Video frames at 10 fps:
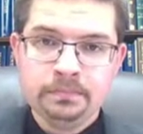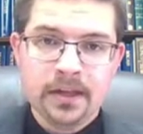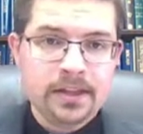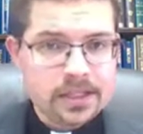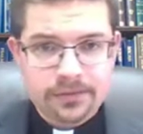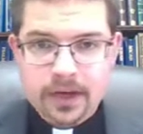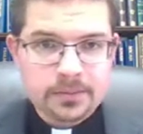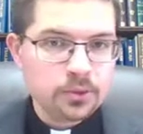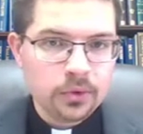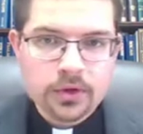These
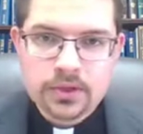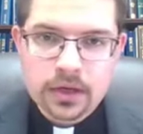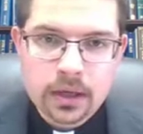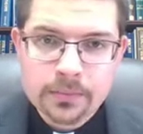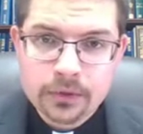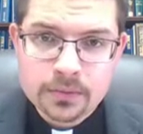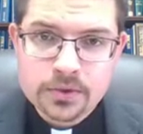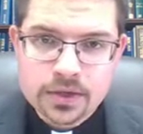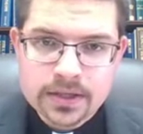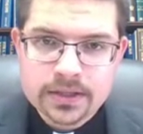famous words come from
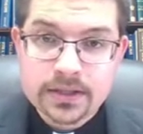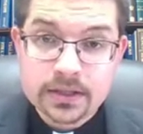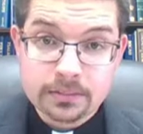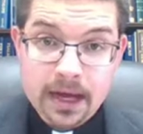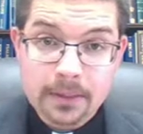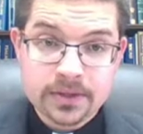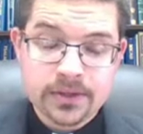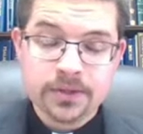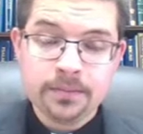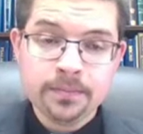Jesus'
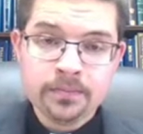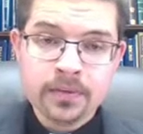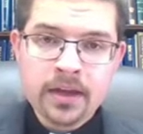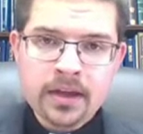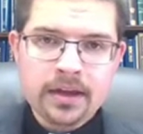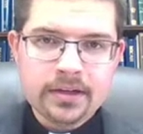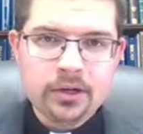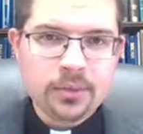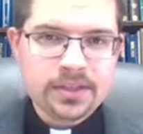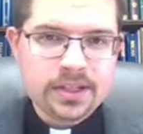baptism, and
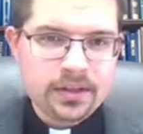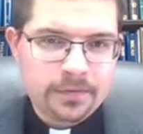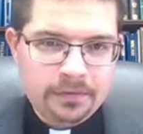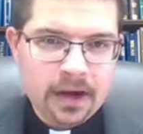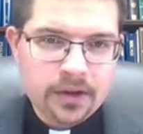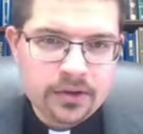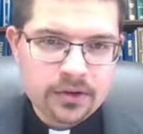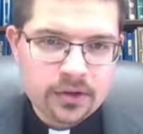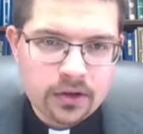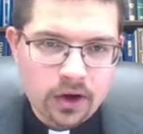here we see the
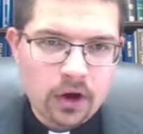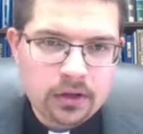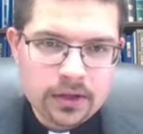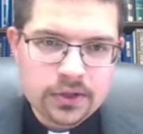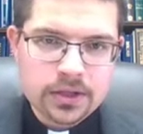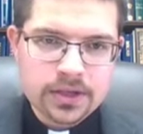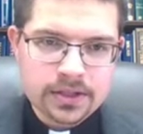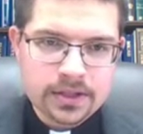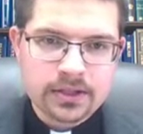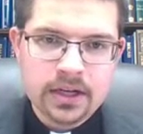Father calling
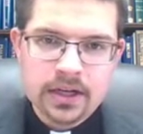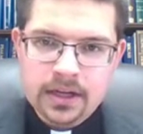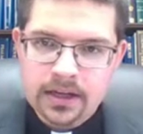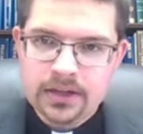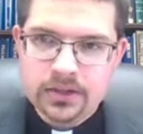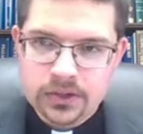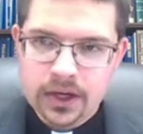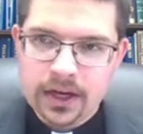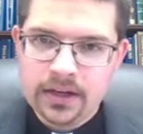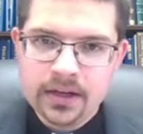Jesus his
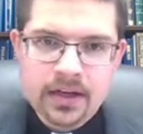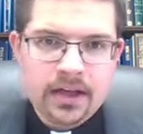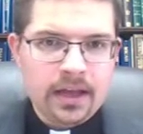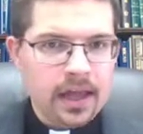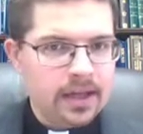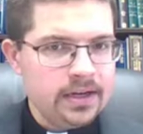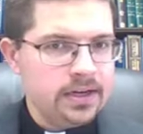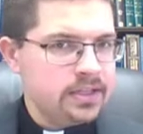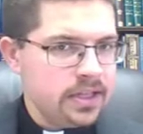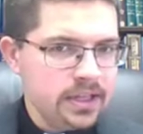Son. And it
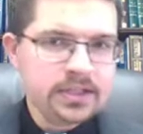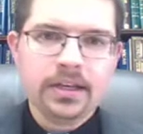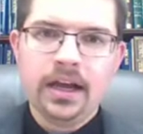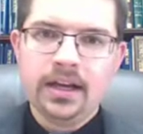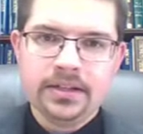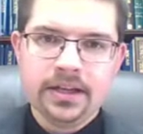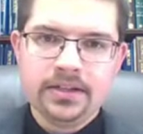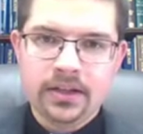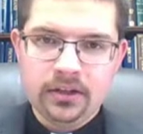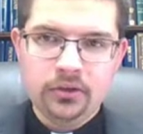is in this
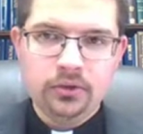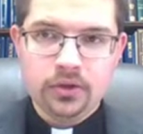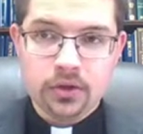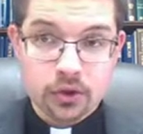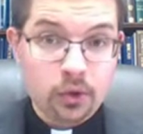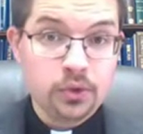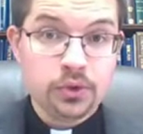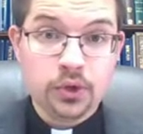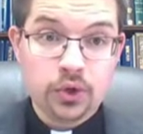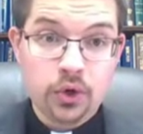context that Luke goes
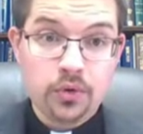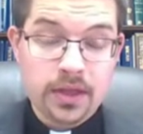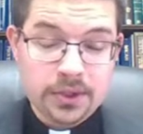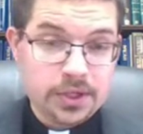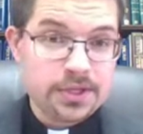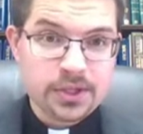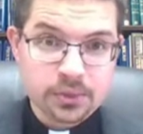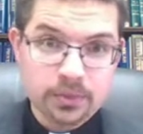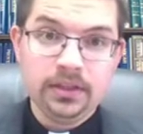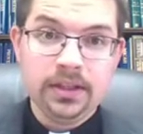to show that
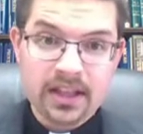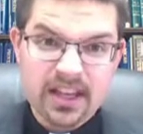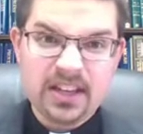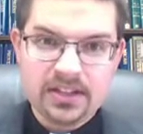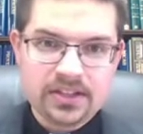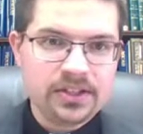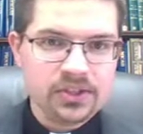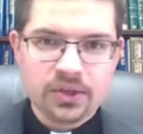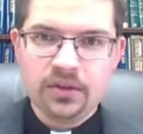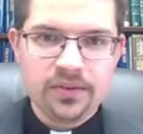Jesus really is the
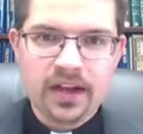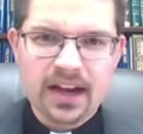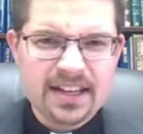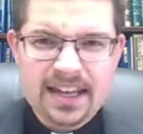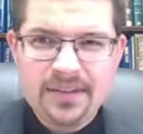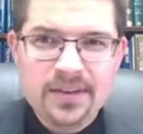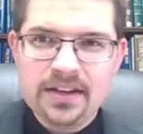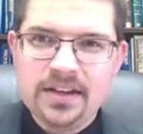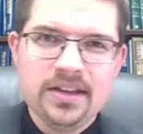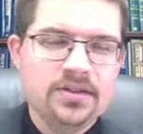Son of God, even
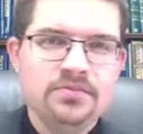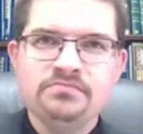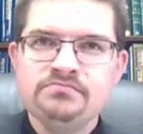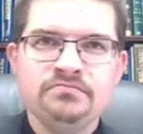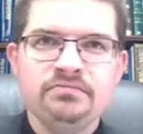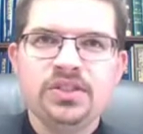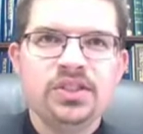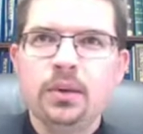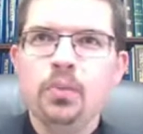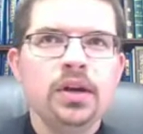in
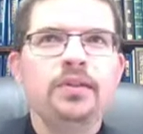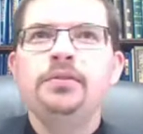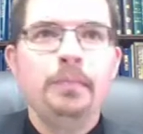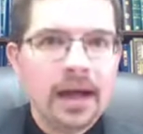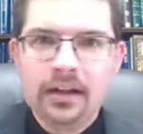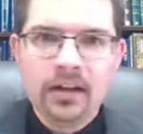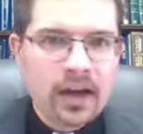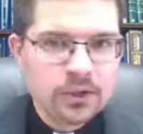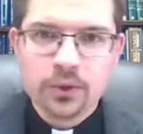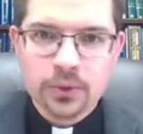somewhat of a
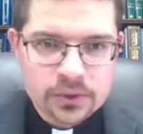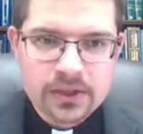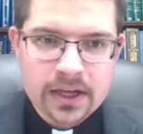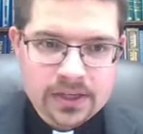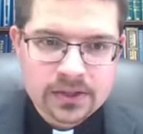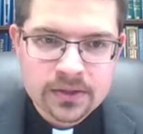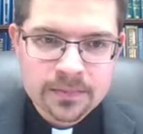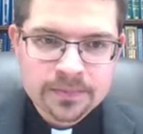biological sense.